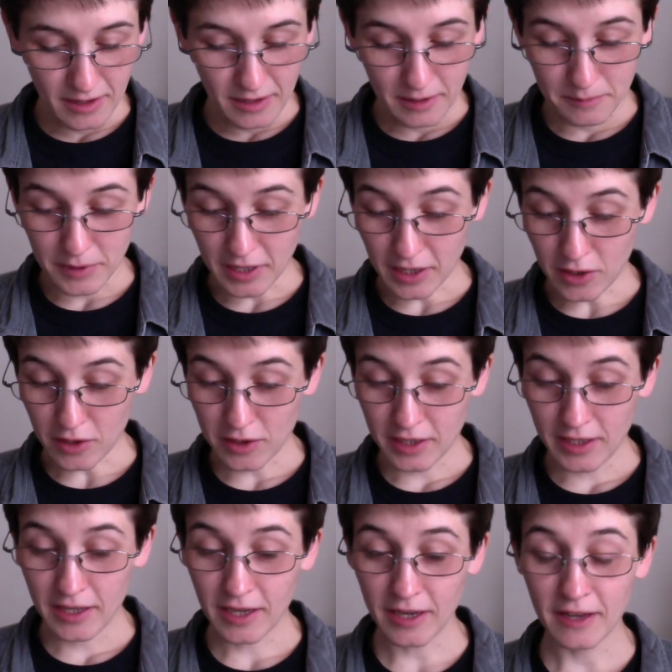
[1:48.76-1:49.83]
But I got
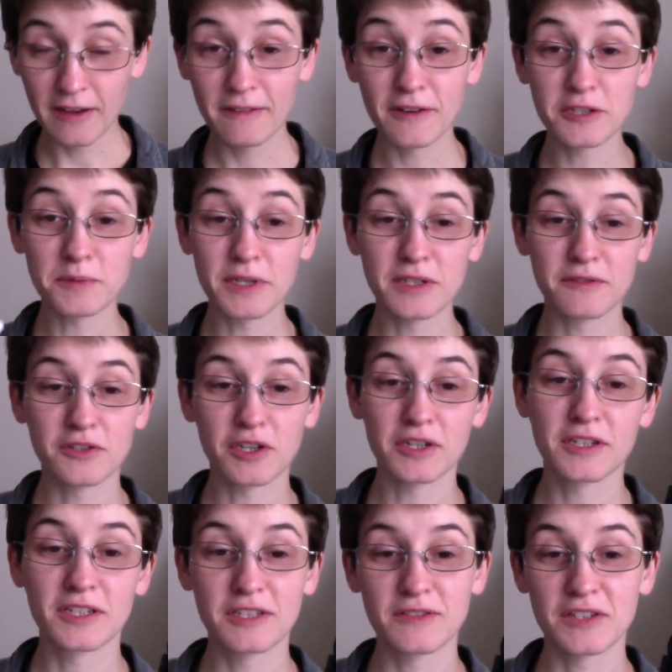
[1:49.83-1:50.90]
the first page of
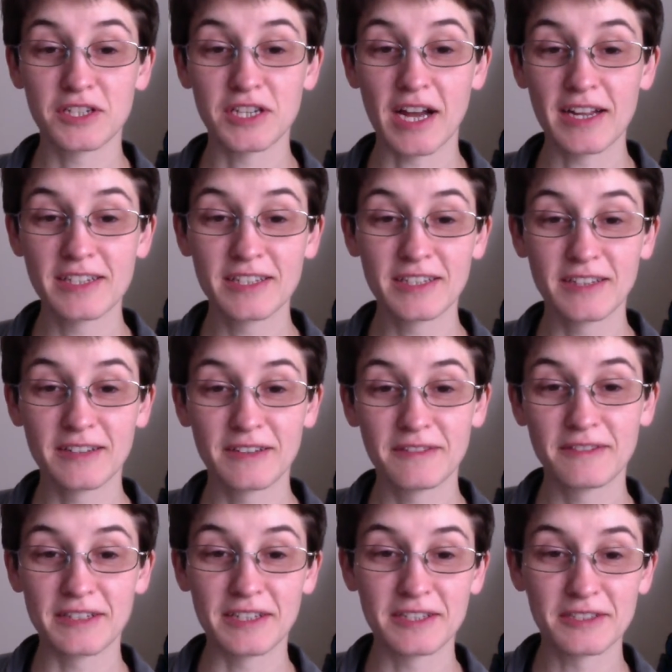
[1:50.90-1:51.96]
Chocolate is for Chatting
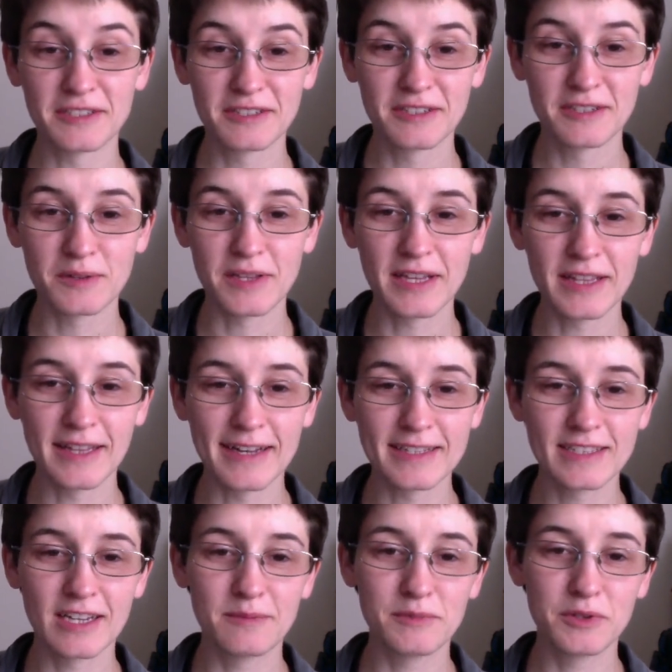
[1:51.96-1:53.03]
finished, so I think last
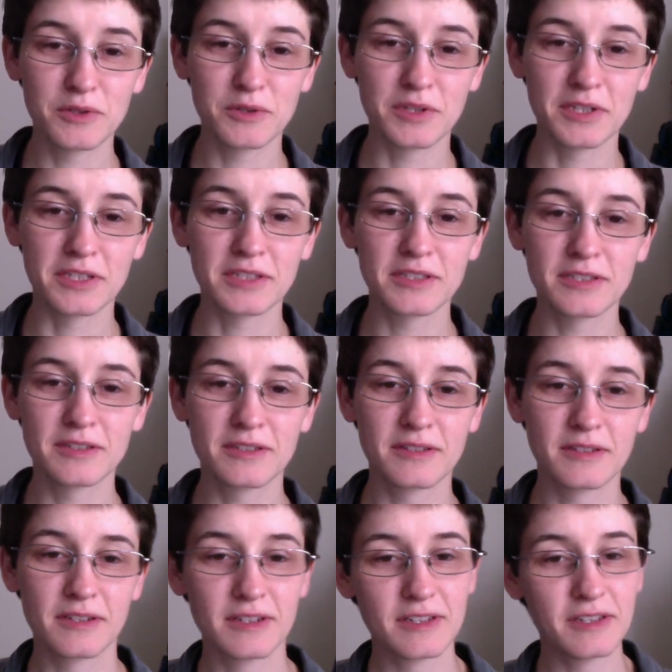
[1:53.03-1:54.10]
time you saw this
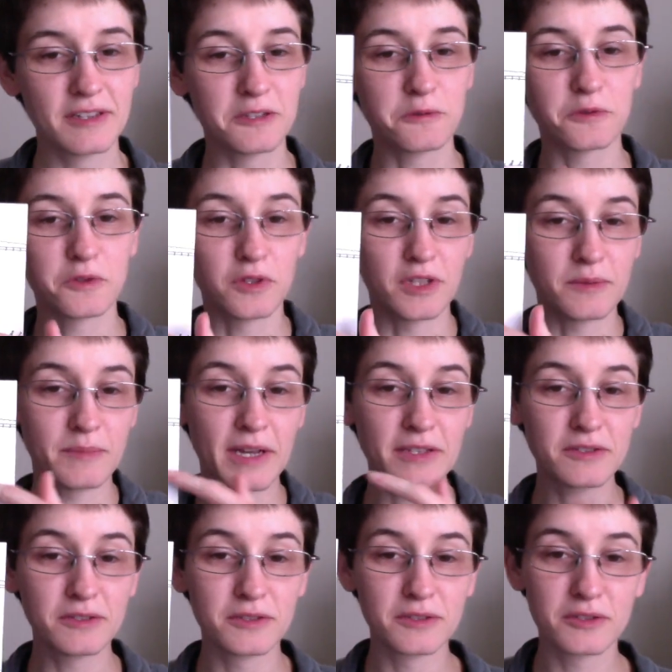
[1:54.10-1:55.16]
was all in
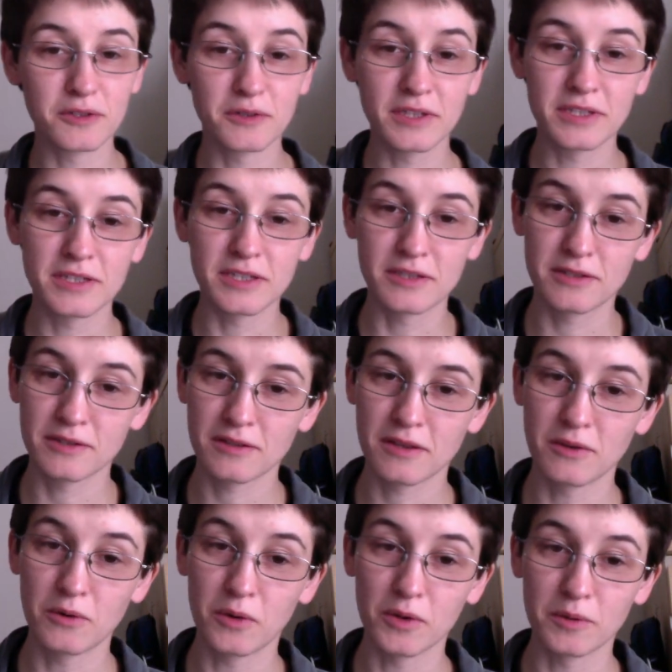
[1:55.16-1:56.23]
pencil, so this is
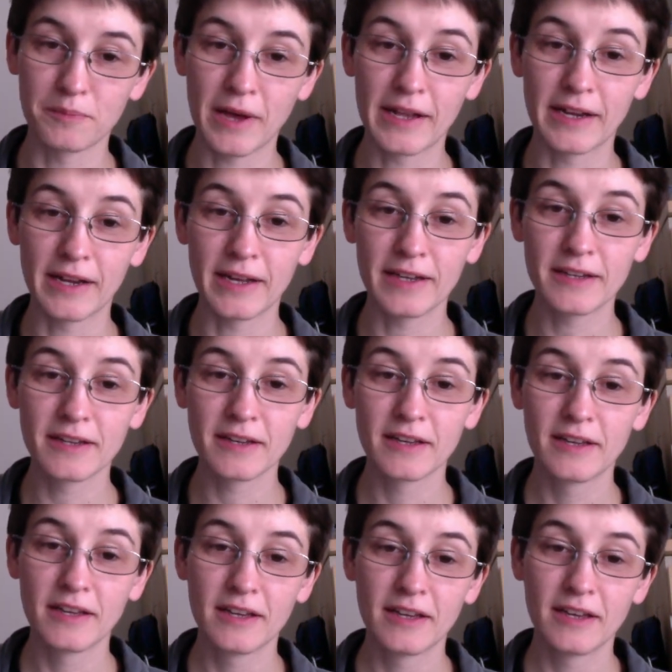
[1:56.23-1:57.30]
all the pen and ink.
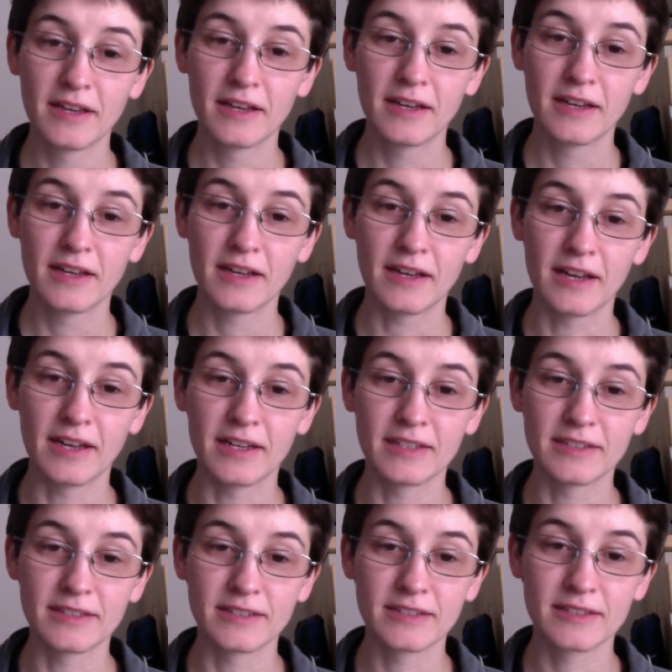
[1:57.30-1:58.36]

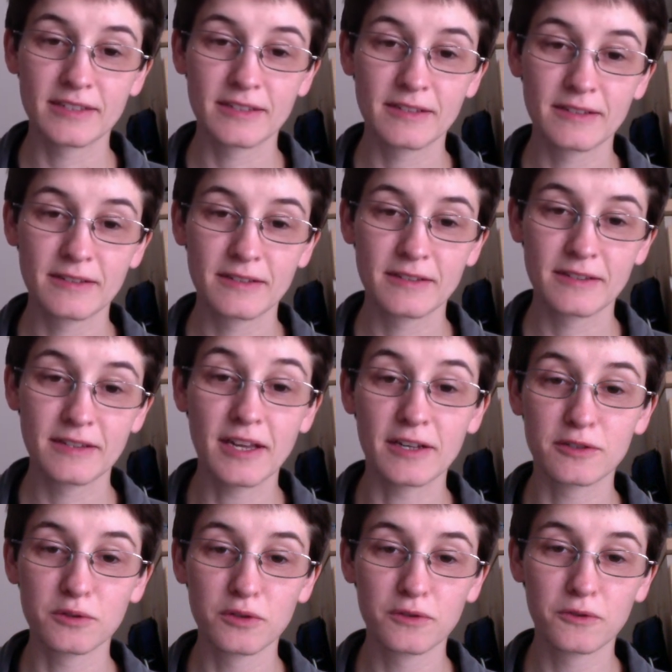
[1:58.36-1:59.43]
And yeah,
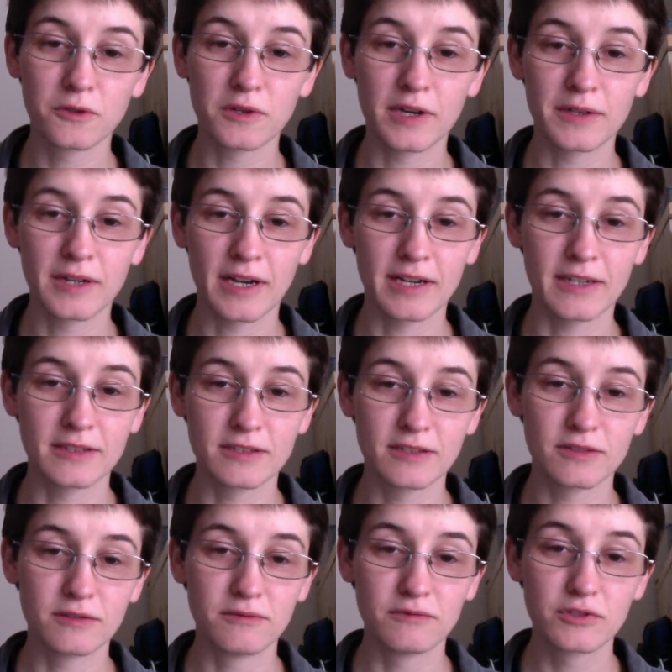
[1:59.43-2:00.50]
so all the foreground has
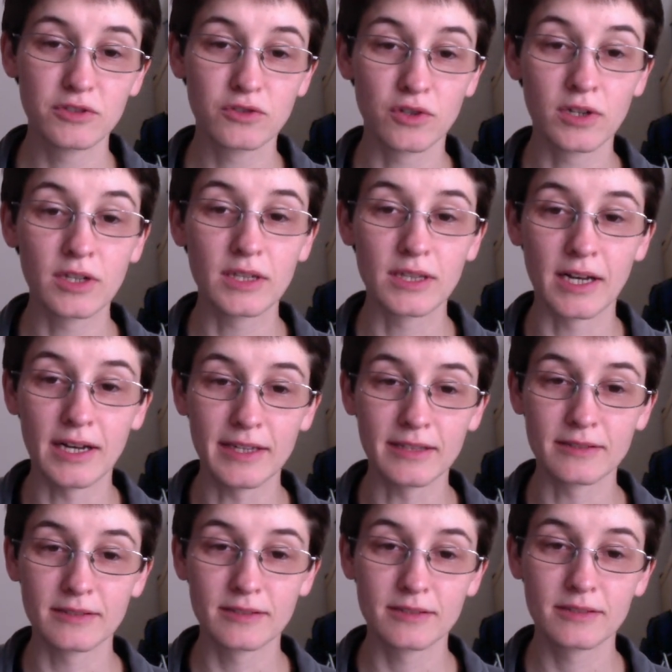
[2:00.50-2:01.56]
stronger
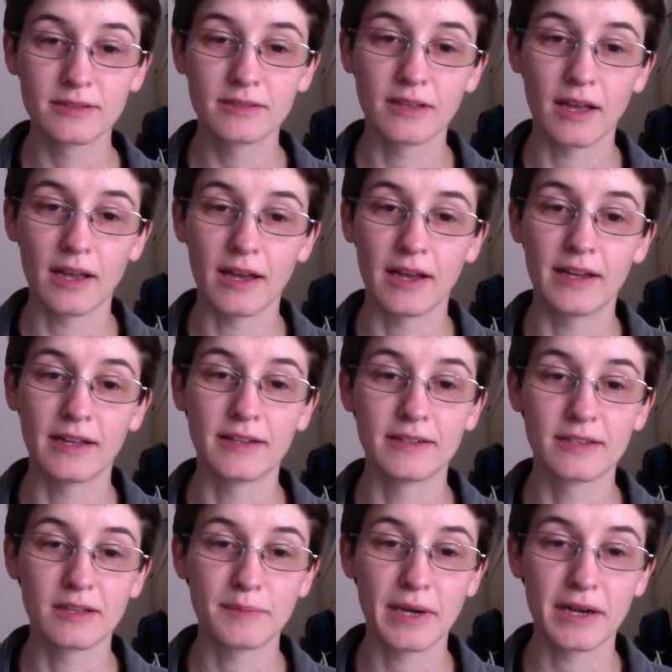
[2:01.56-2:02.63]
lines, and
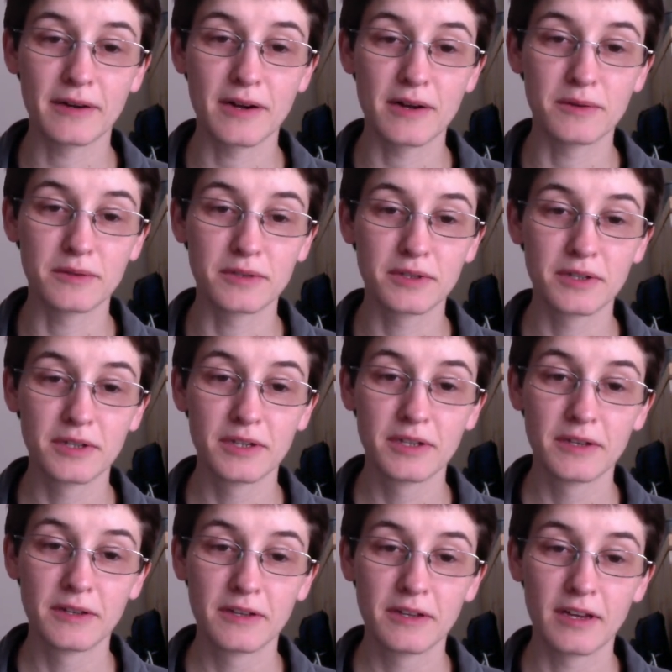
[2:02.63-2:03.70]
the background
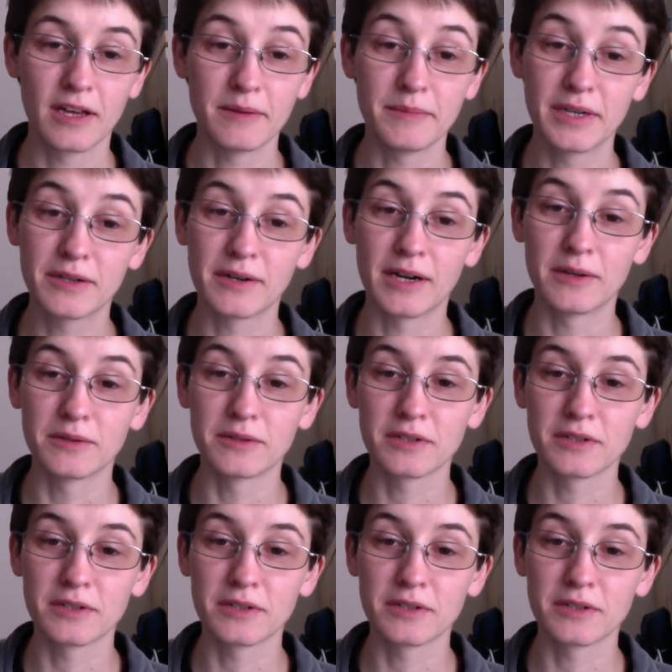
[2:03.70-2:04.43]
and midground